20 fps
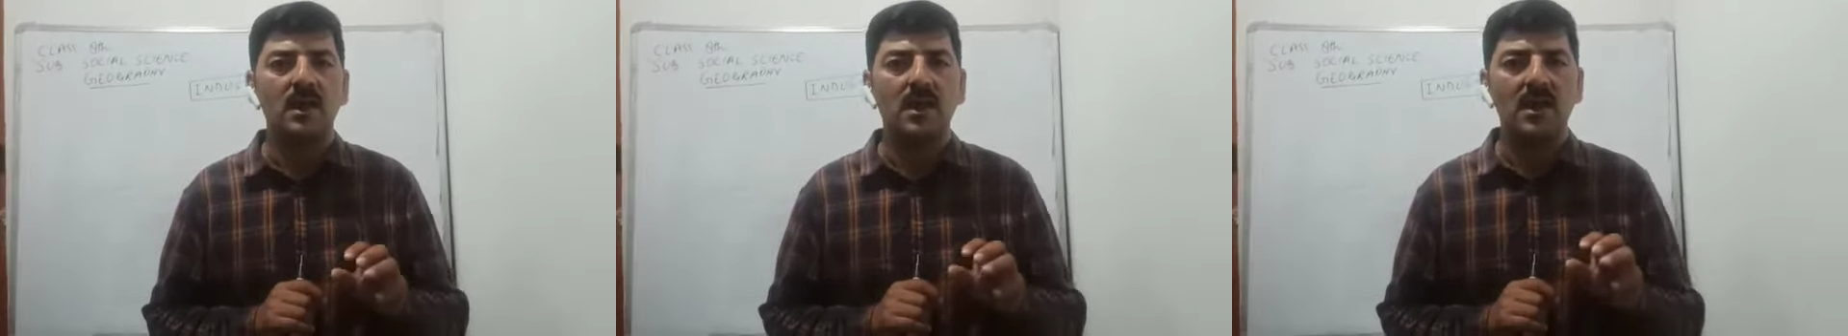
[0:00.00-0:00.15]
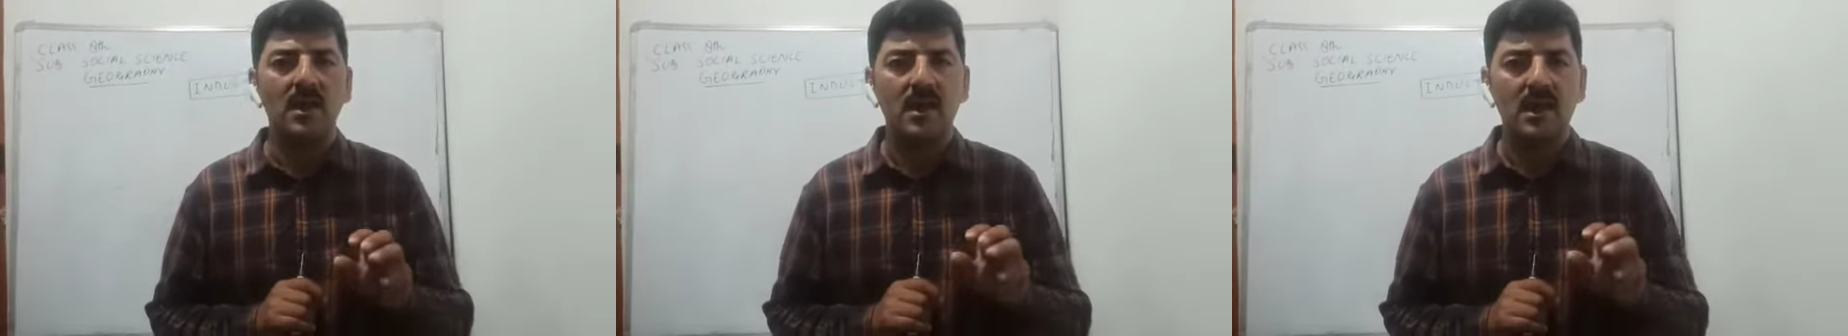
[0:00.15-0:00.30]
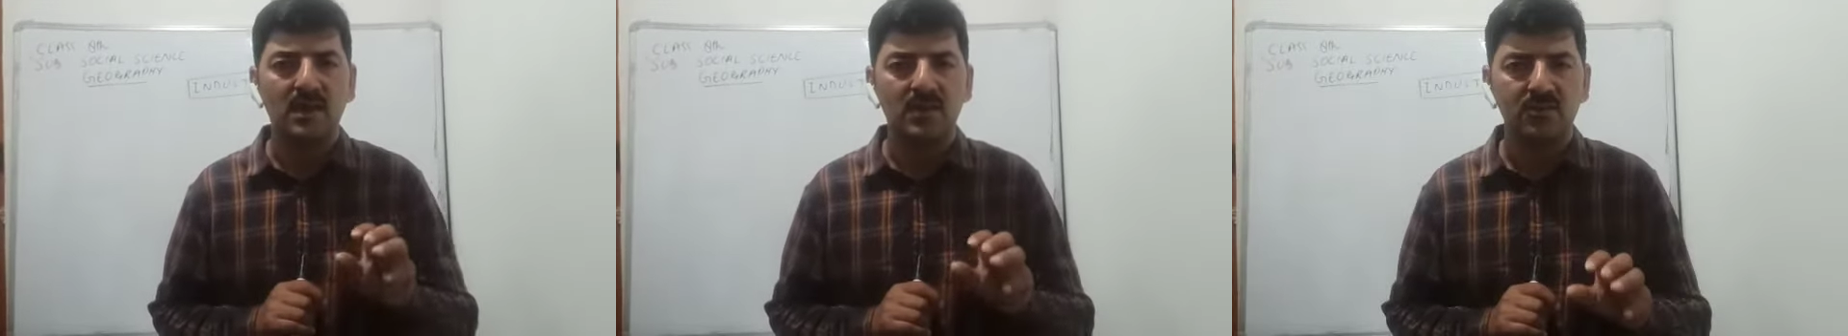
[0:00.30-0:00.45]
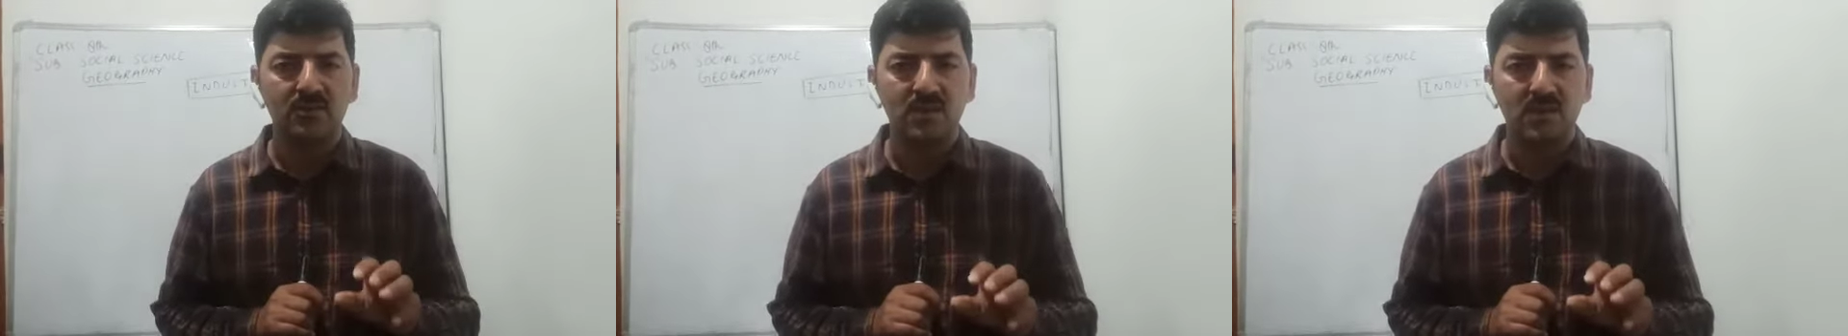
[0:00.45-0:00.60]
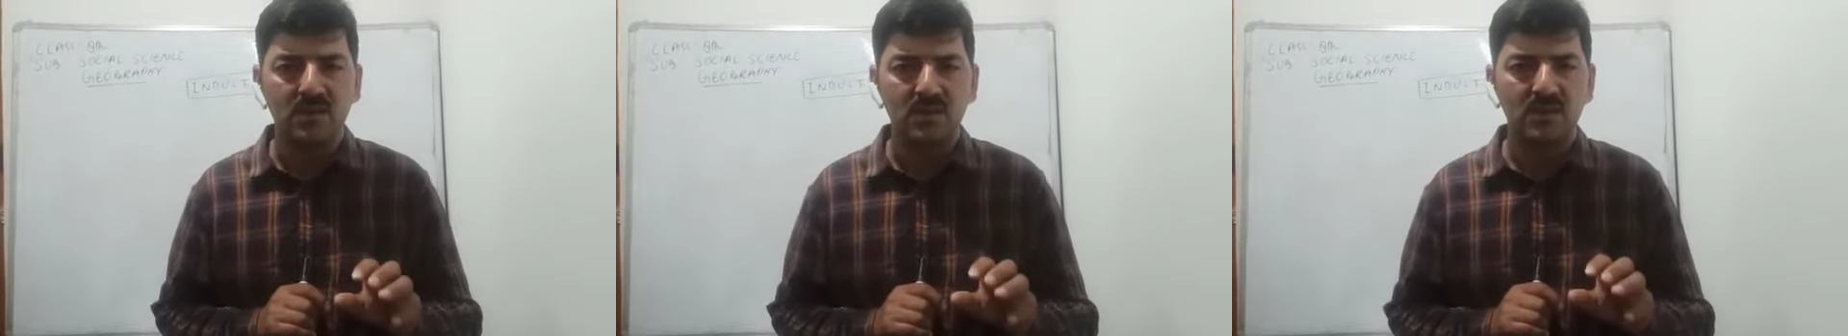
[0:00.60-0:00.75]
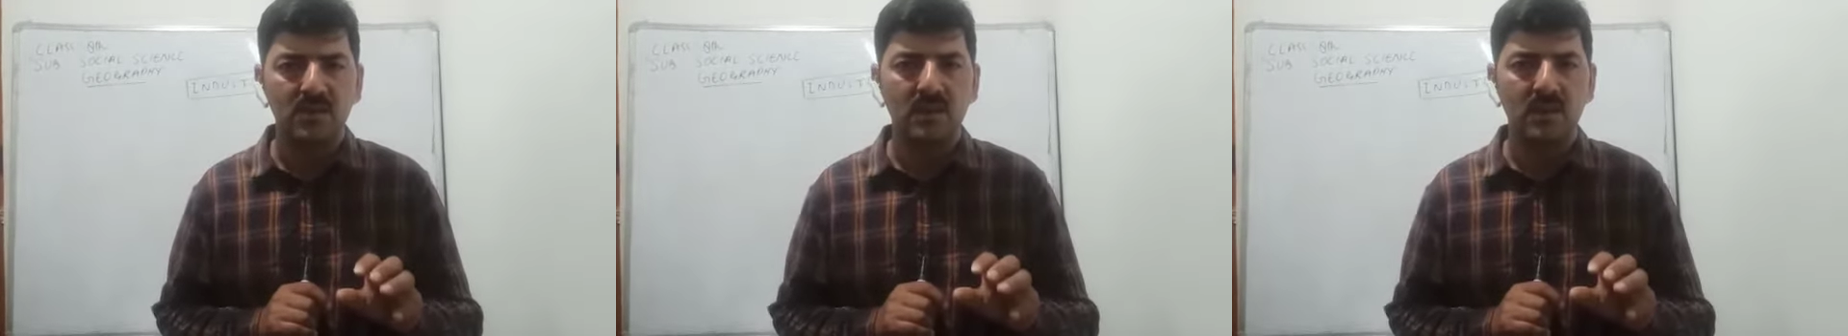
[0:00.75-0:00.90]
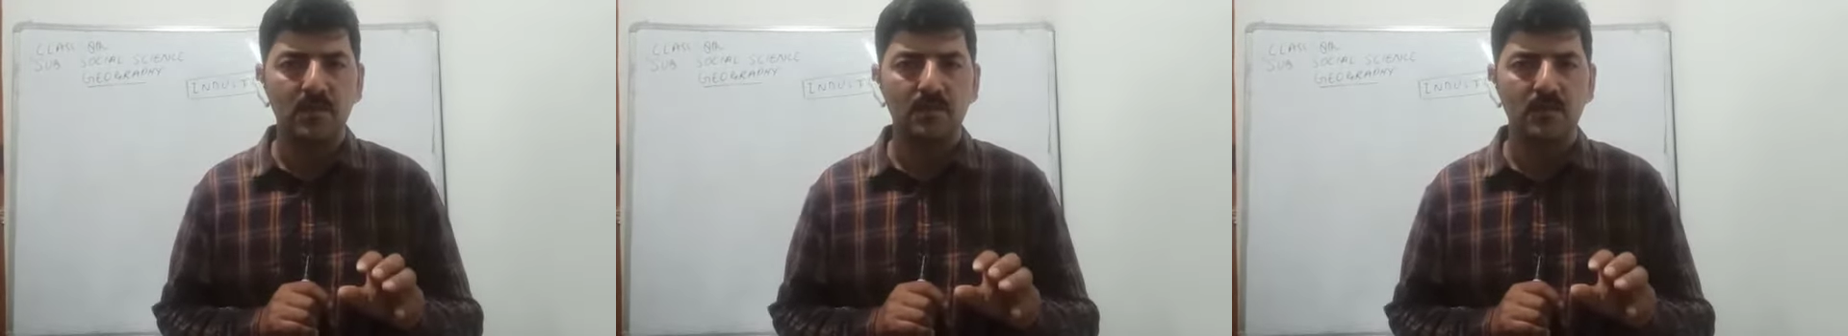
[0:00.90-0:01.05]
extraction
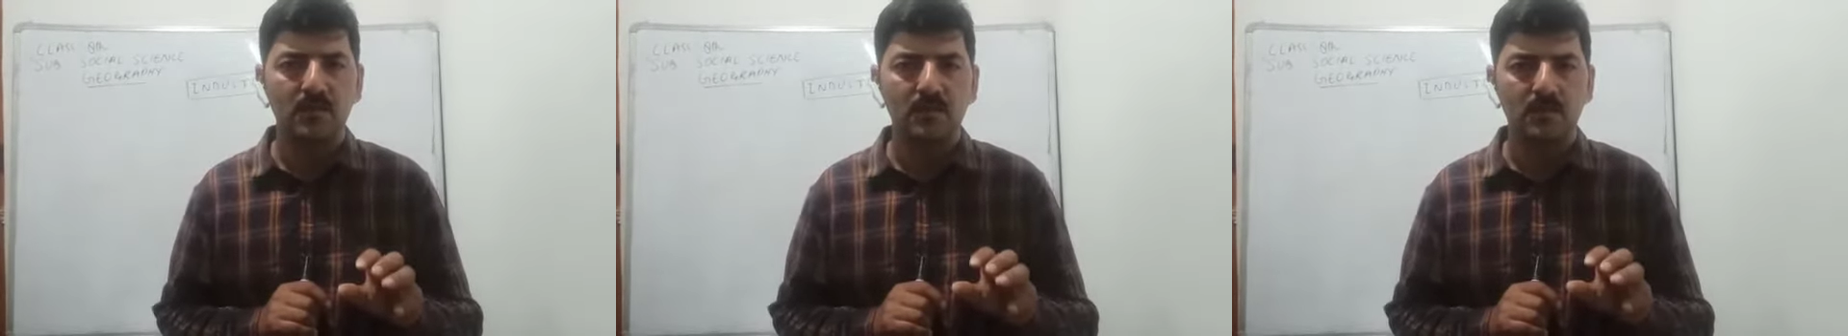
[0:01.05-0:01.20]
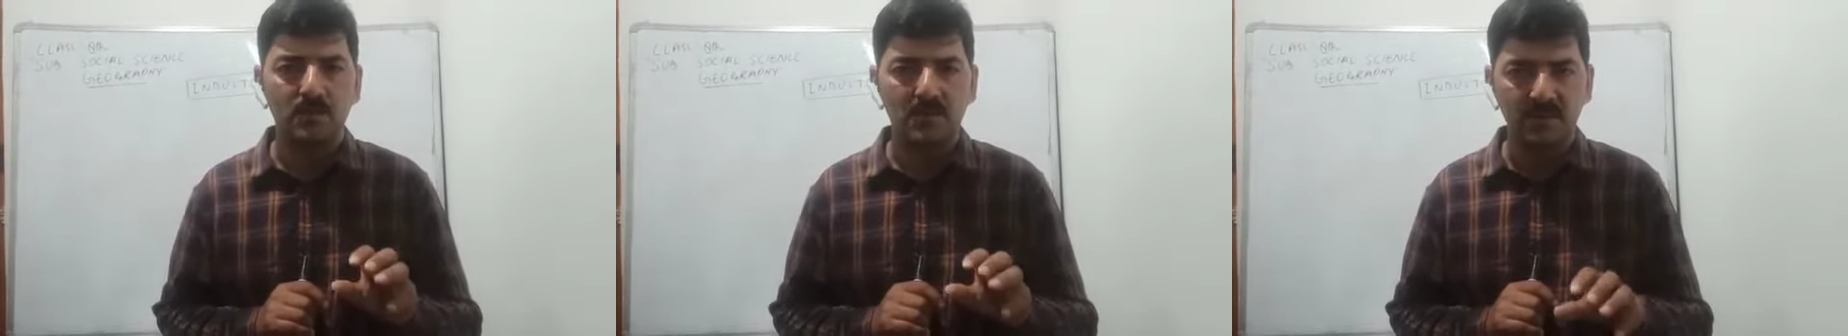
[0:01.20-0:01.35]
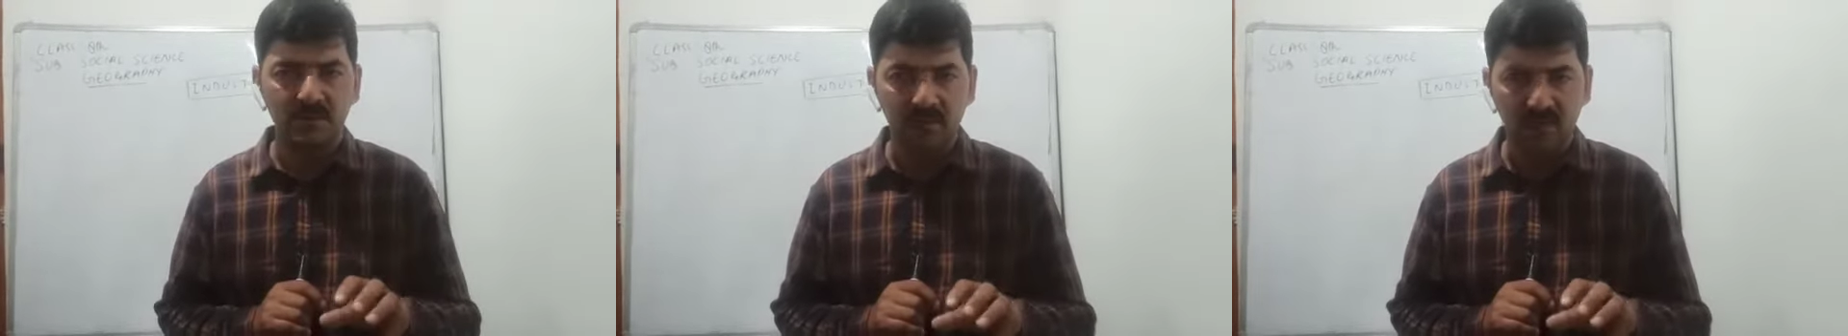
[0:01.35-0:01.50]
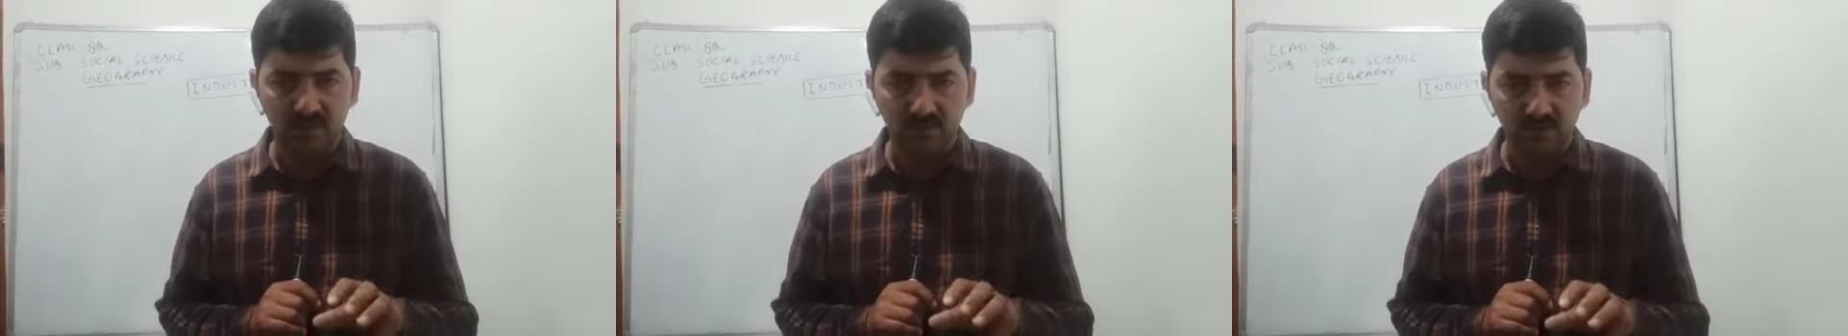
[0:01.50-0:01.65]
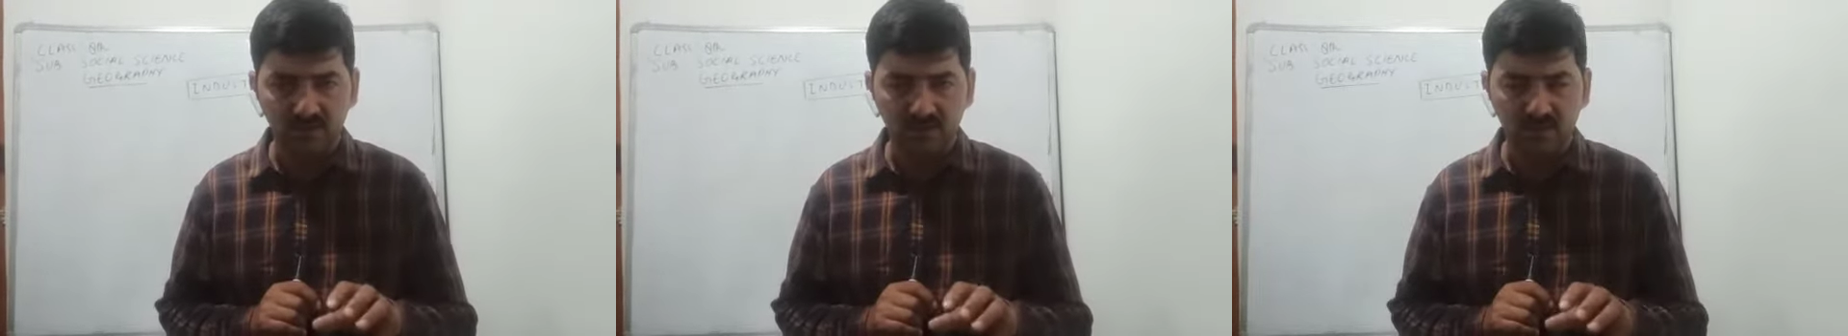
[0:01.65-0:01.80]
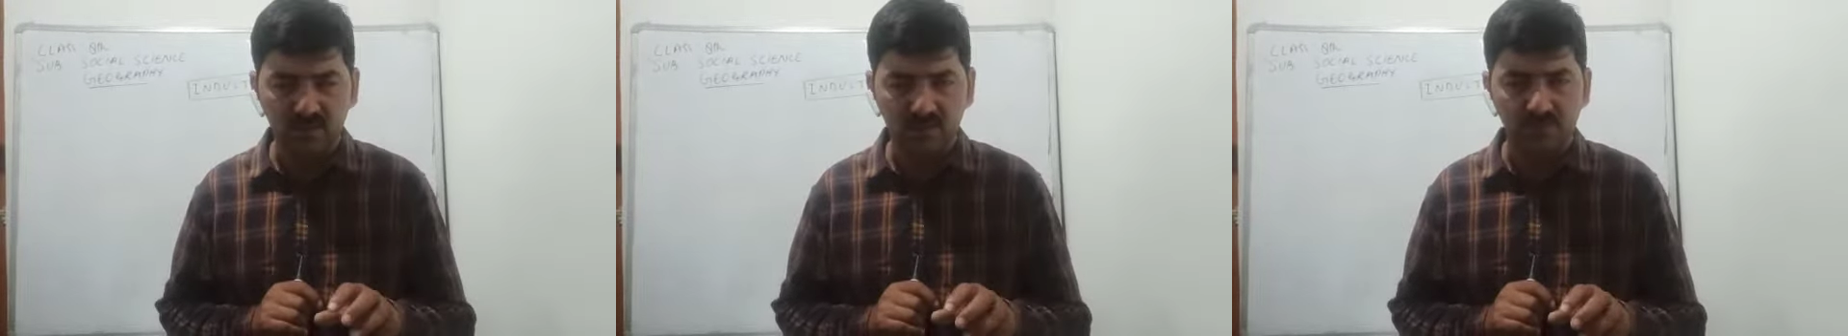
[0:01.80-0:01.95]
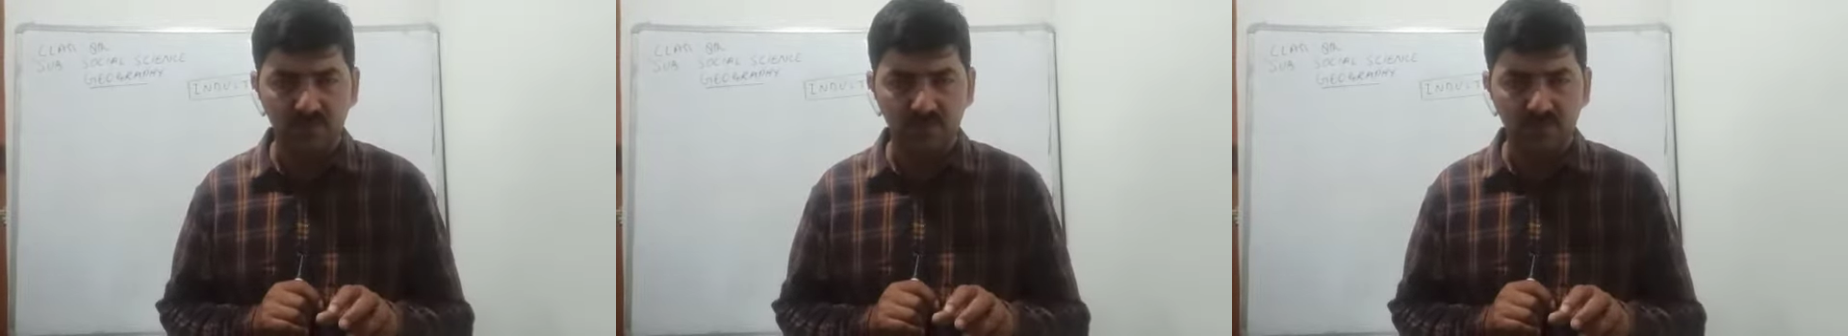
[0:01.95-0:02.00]
of minerals,